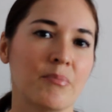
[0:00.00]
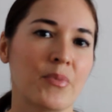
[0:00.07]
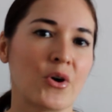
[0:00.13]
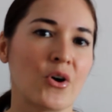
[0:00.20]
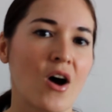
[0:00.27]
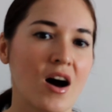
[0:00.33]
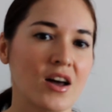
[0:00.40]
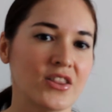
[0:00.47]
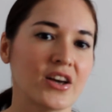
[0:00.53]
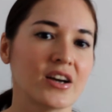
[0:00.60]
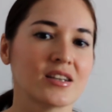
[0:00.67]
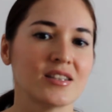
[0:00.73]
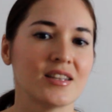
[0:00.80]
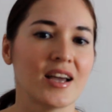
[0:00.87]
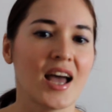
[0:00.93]

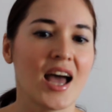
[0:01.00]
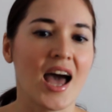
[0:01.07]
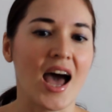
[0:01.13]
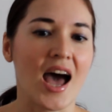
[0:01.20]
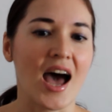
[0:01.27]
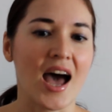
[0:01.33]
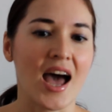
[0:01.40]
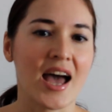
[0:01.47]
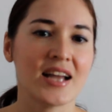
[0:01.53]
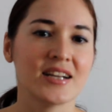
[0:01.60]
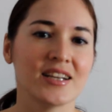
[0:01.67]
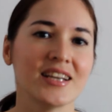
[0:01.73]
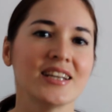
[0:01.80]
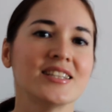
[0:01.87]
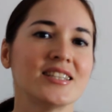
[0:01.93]
product
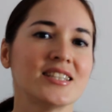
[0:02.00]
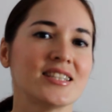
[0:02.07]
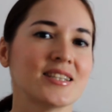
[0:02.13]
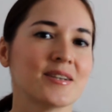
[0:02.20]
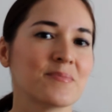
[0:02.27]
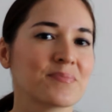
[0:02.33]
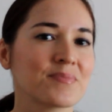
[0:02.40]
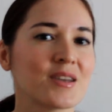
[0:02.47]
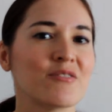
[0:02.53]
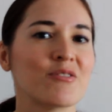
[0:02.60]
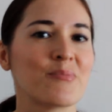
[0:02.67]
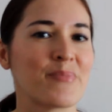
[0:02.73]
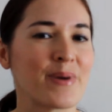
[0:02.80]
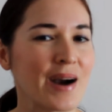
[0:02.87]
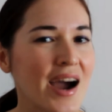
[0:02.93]
and the
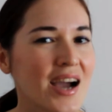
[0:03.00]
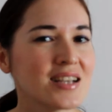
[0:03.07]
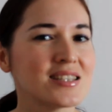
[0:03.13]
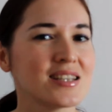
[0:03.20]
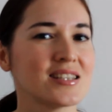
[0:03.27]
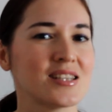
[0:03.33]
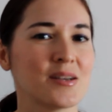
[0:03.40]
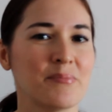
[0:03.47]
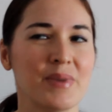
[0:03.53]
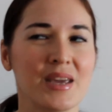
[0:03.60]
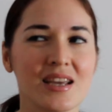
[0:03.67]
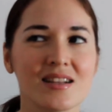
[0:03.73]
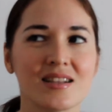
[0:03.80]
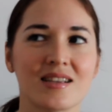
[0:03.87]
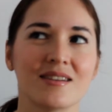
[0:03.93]
price is a
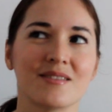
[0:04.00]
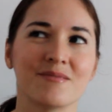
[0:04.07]
bit